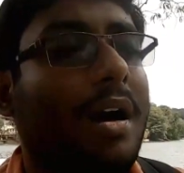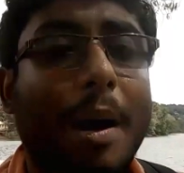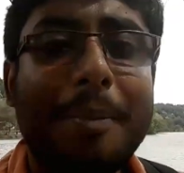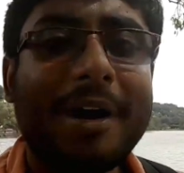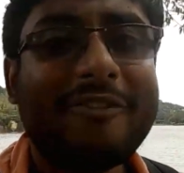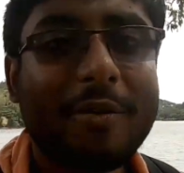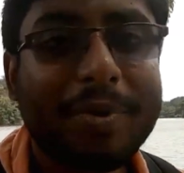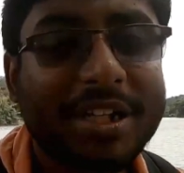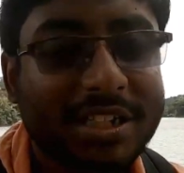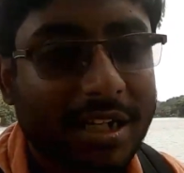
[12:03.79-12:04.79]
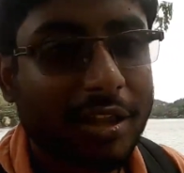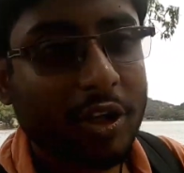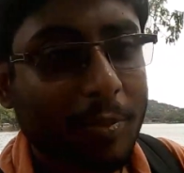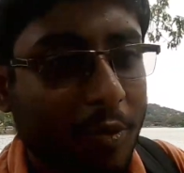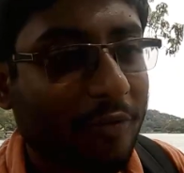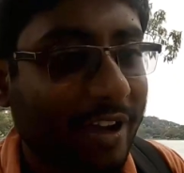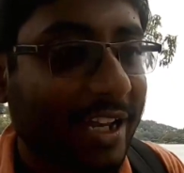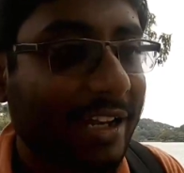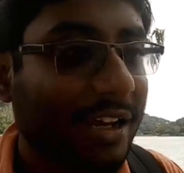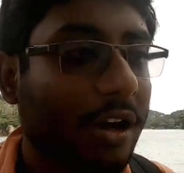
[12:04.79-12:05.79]
Apart from pictures on your
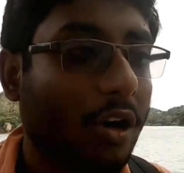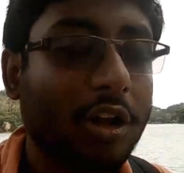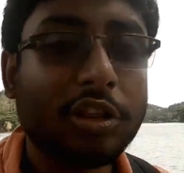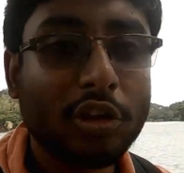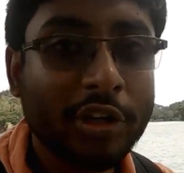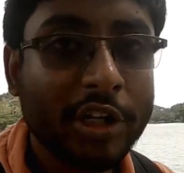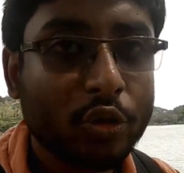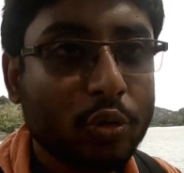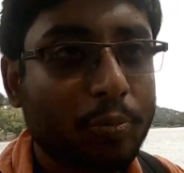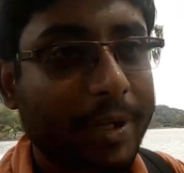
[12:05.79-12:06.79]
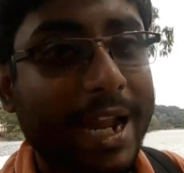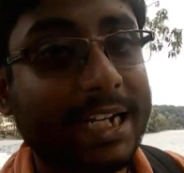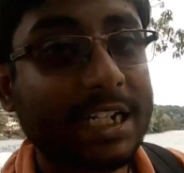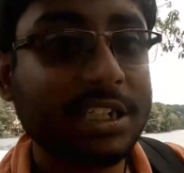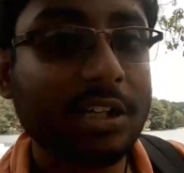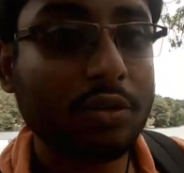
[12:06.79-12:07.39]
profile, also you need to pay attention